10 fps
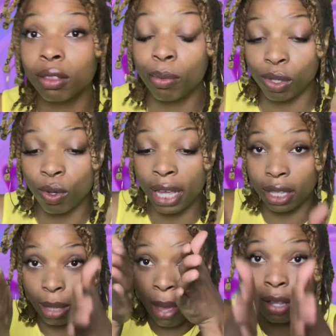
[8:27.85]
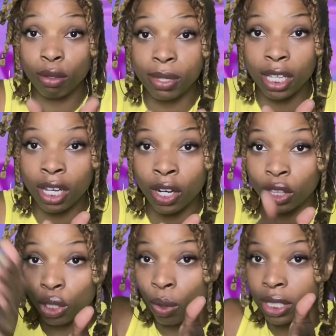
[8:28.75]
So like the bathroom's here, the
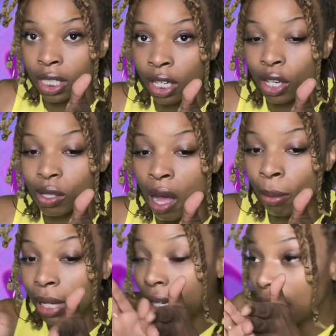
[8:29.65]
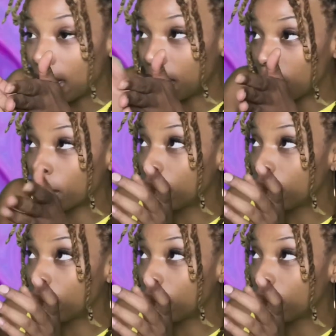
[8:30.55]
door's here. So I'm looking at him.